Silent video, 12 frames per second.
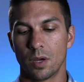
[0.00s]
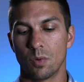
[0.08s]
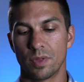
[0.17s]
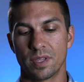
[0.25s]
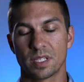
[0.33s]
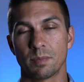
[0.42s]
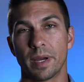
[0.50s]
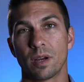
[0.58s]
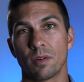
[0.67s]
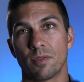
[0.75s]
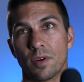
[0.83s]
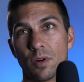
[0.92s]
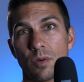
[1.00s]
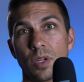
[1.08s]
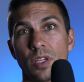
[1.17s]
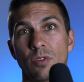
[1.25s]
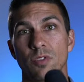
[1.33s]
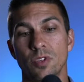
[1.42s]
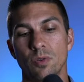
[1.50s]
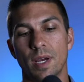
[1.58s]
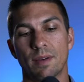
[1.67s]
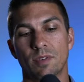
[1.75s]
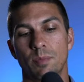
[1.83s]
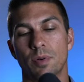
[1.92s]
with this microphone, you do
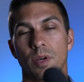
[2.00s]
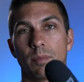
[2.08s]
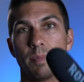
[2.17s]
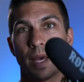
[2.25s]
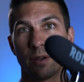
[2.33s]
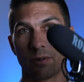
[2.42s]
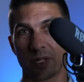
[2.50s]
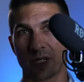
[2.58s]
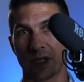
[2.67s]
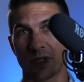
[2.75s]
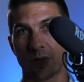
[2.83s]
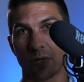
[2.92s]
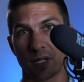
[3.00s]
have to put batteries into it.